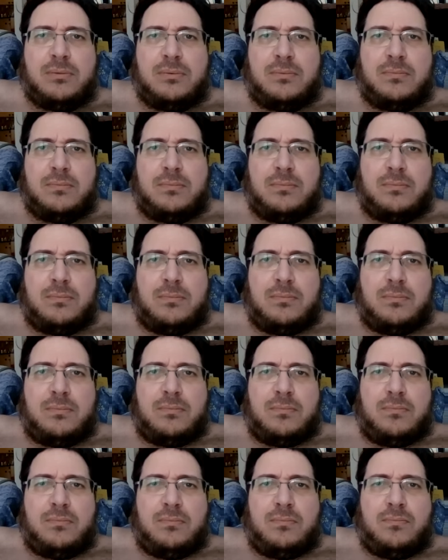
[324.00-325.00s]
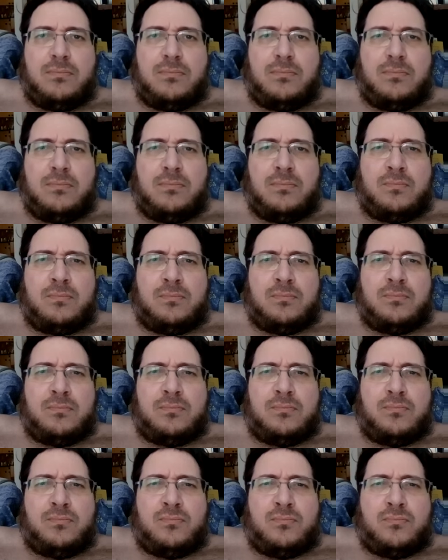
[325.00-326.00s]

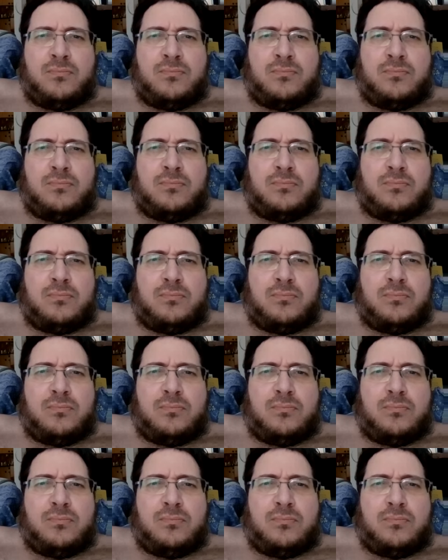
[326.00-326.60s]
Nothing is said.